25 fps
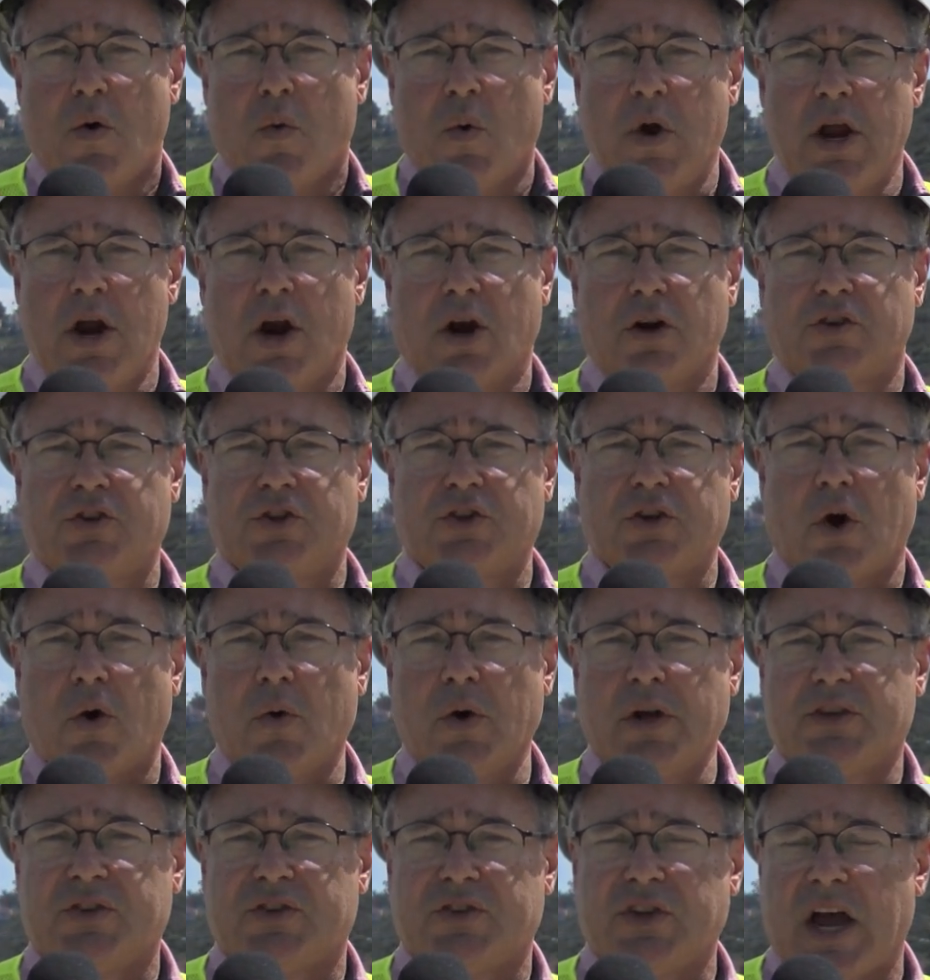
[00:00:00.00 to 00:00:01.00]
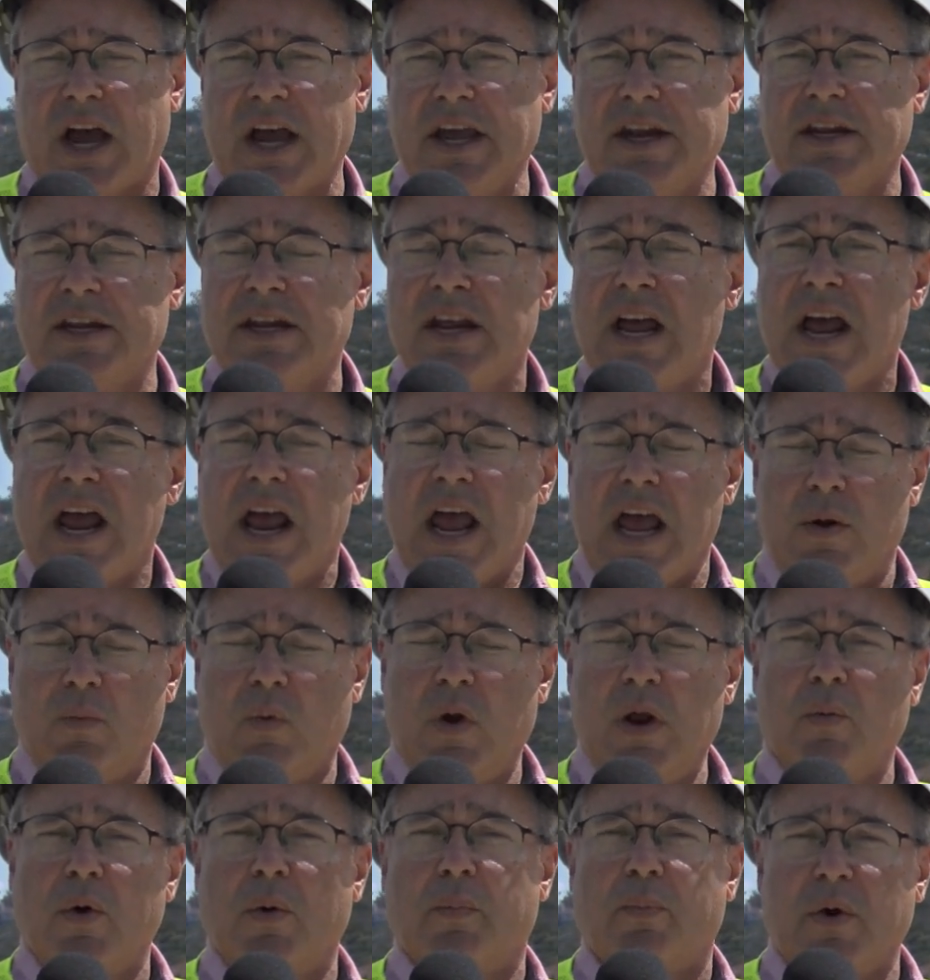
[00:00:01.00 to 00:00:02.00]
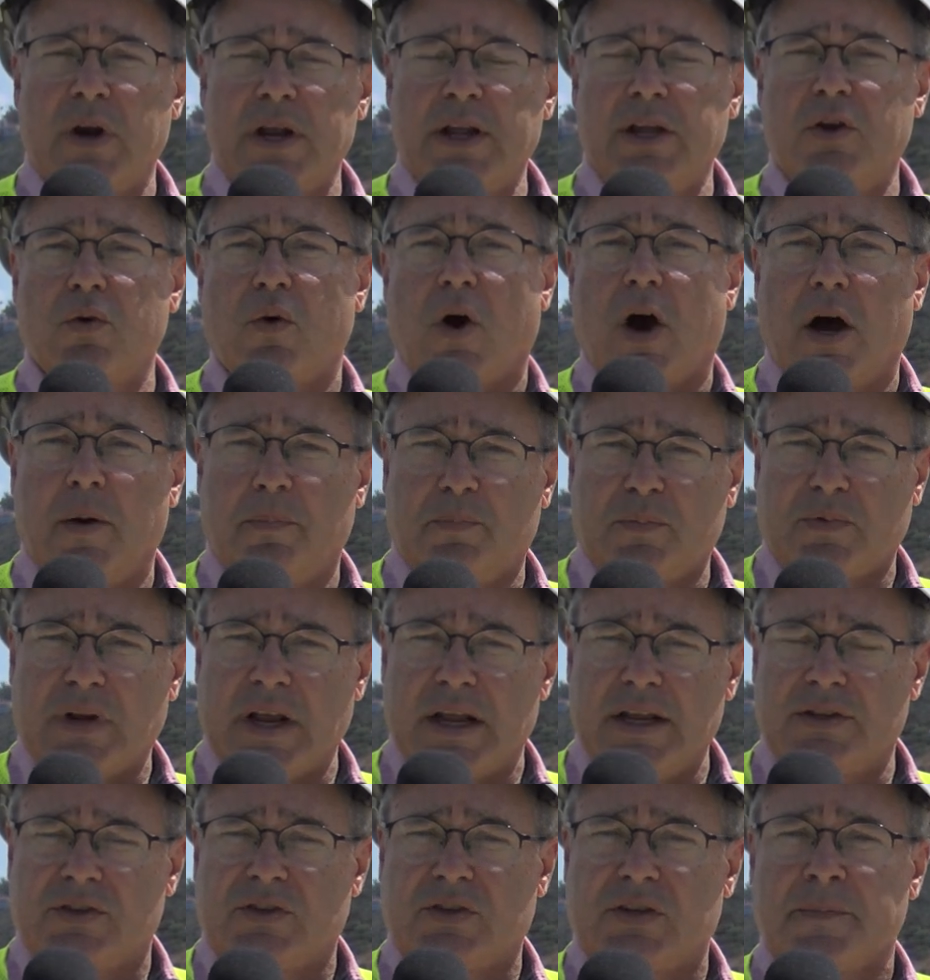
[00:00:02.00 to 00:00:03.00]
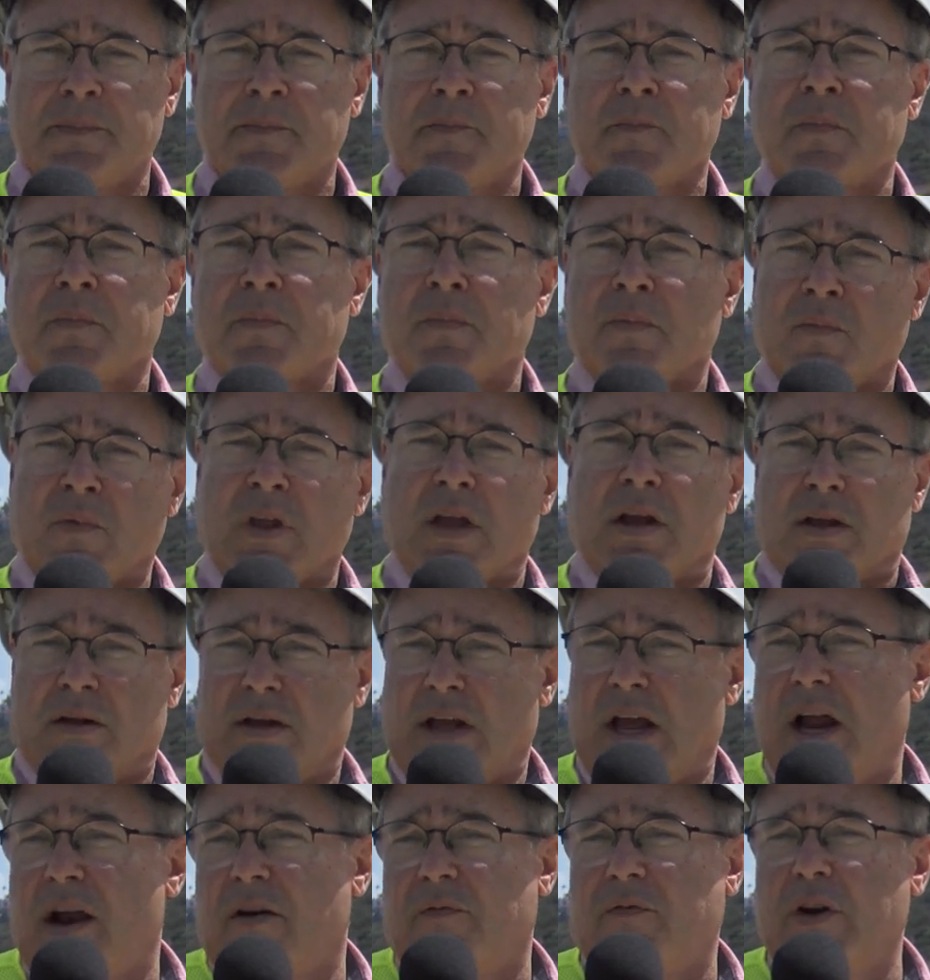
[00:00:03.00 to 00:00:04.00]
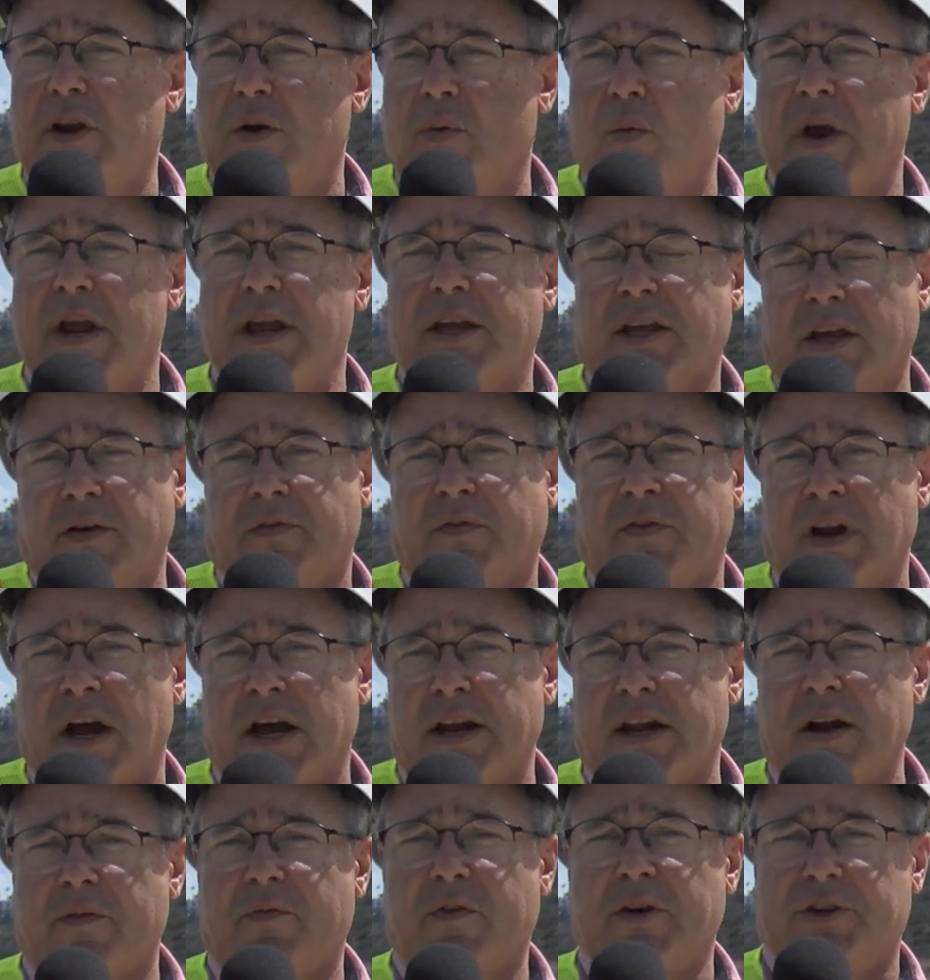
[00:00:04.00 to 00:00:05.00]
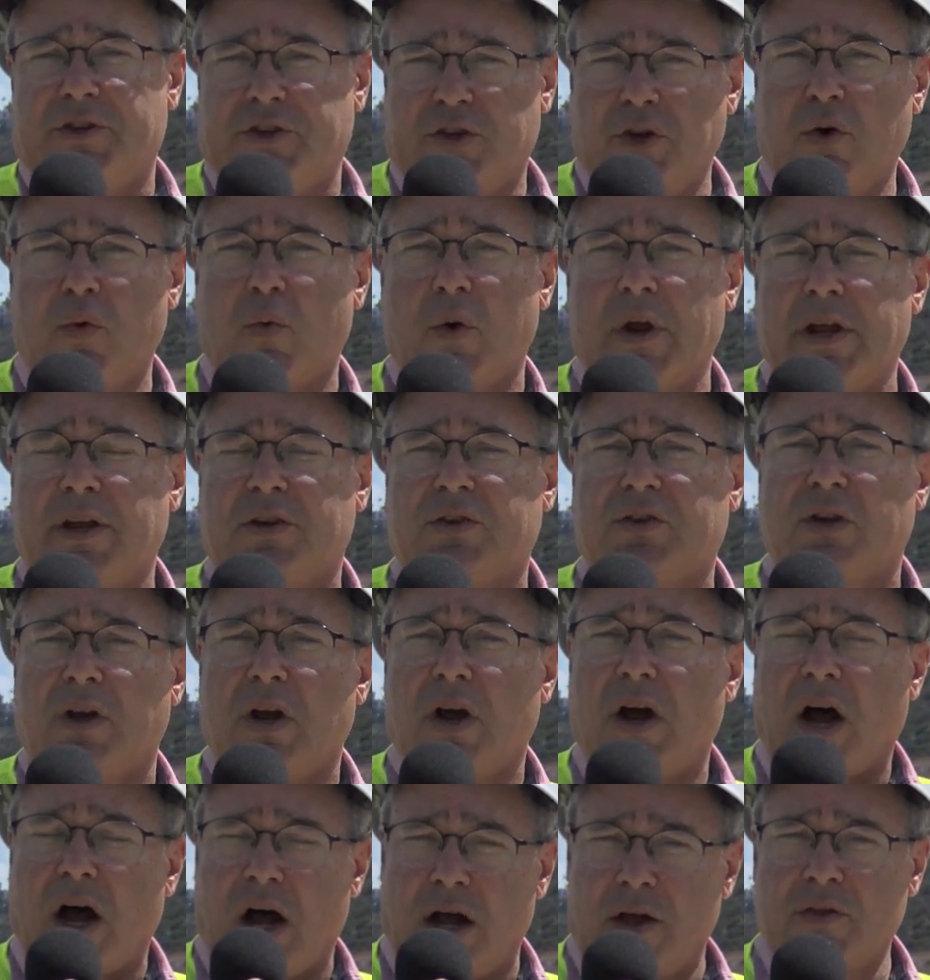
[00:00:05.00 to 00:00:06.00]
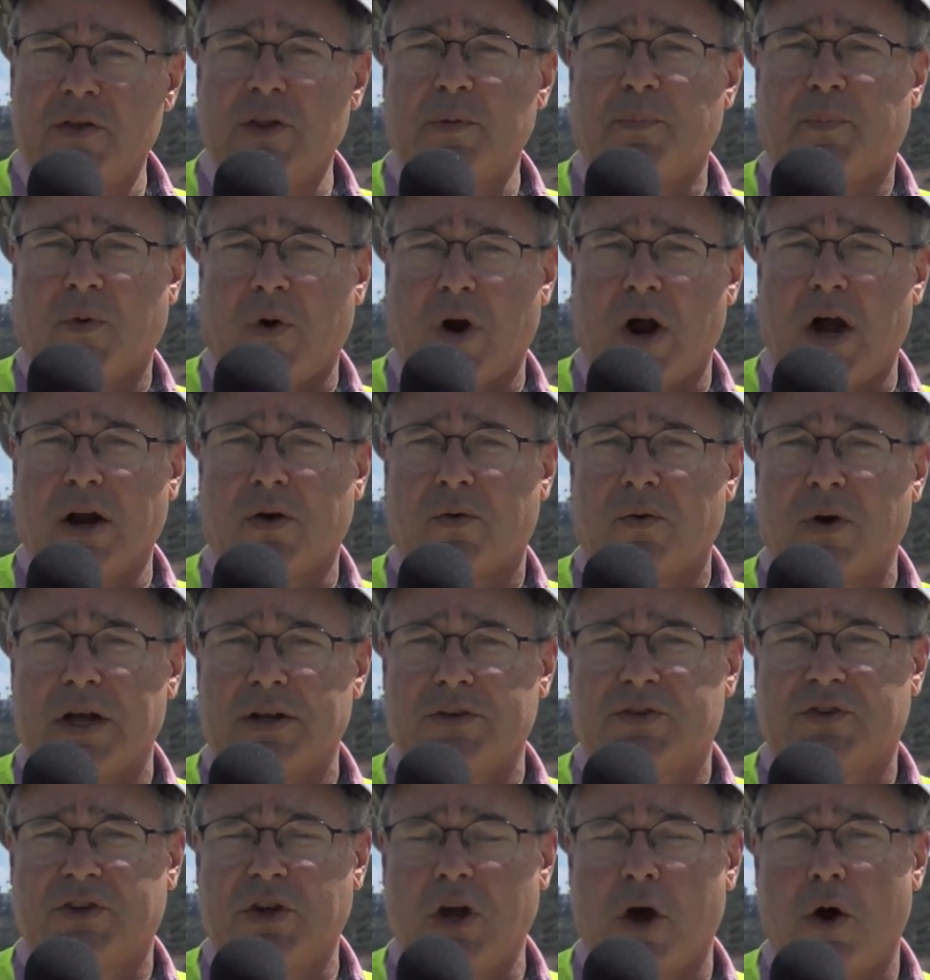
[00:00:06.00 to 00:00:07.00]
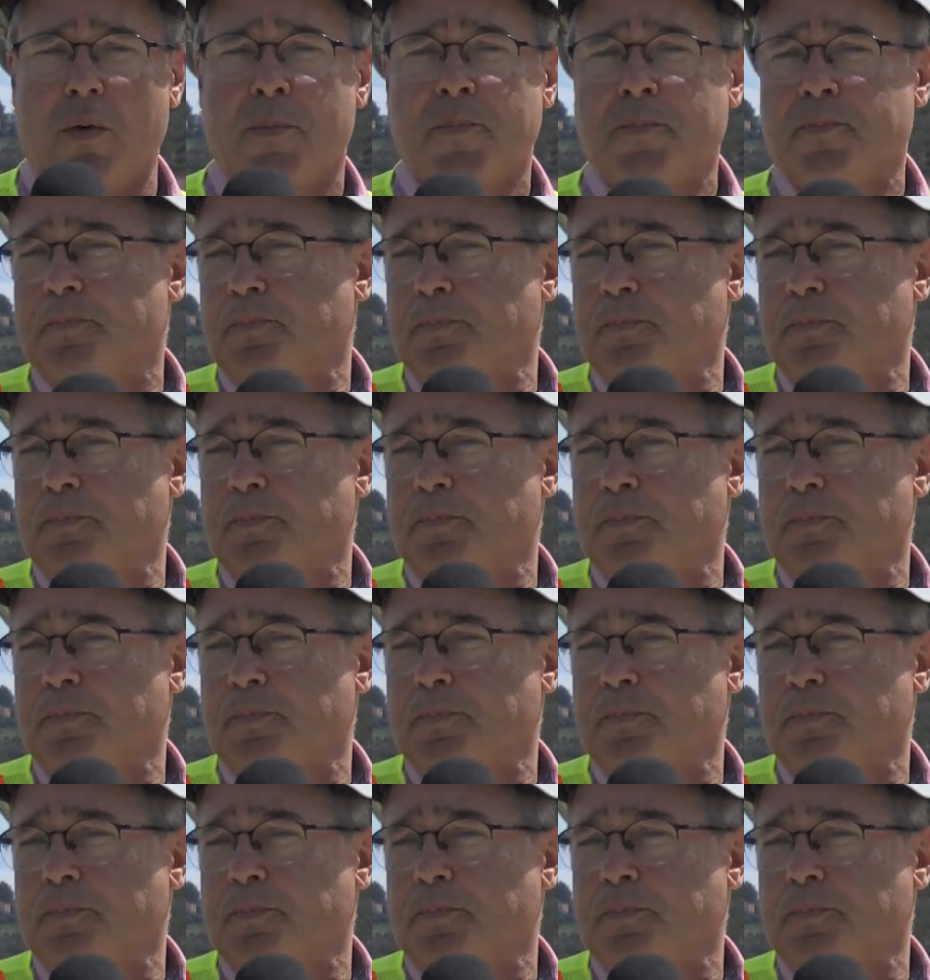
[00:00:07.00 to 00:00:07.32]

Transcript: We are so excited, and we will bring you updates every week, if not every 2 weeks, on the progress. So